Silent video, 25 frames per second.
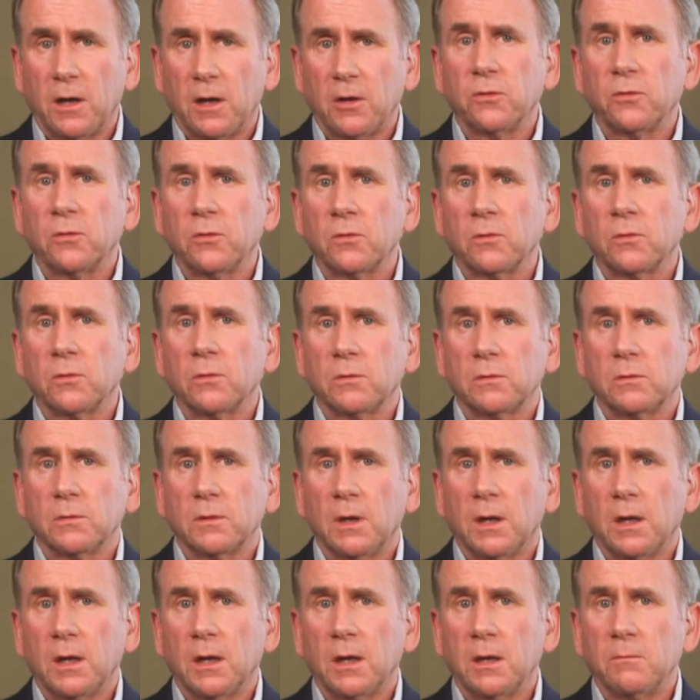other
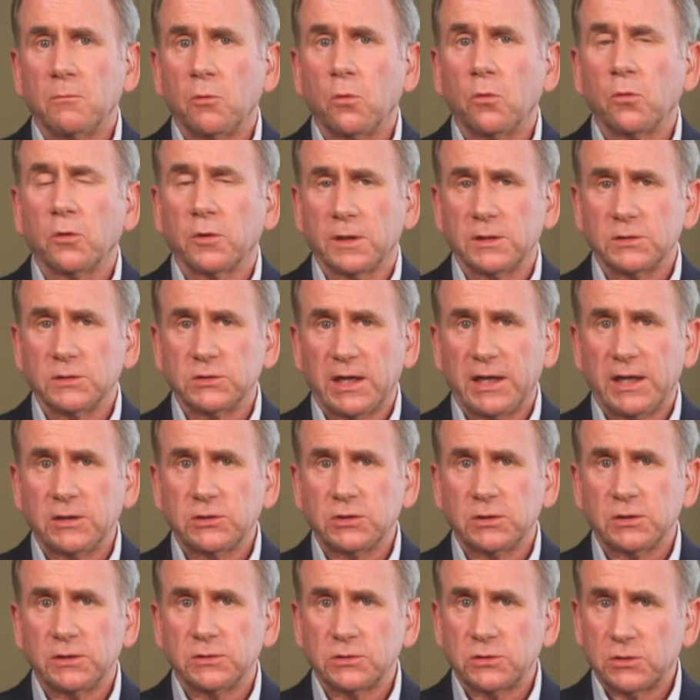
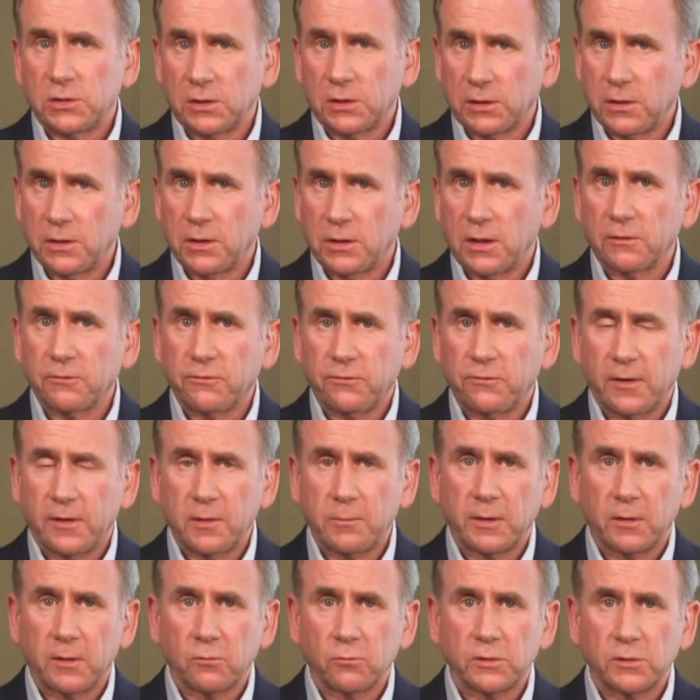organizations to conduct
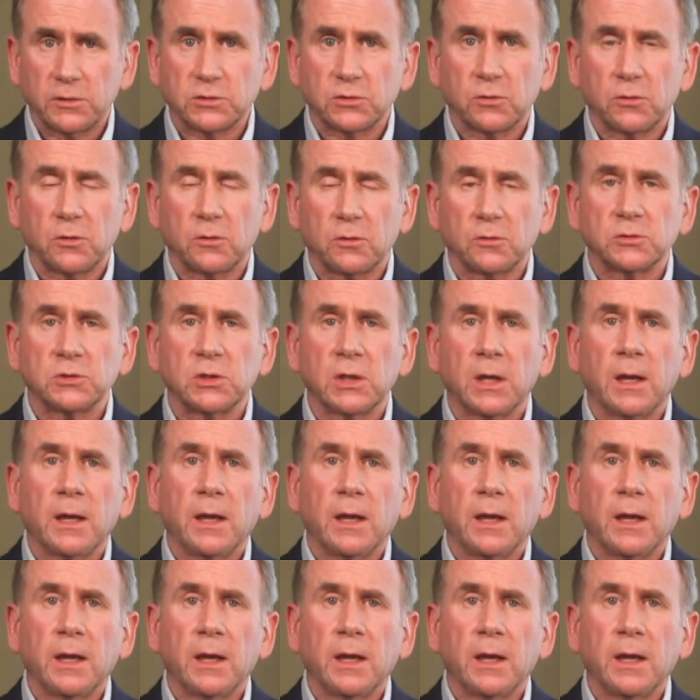fundamental research,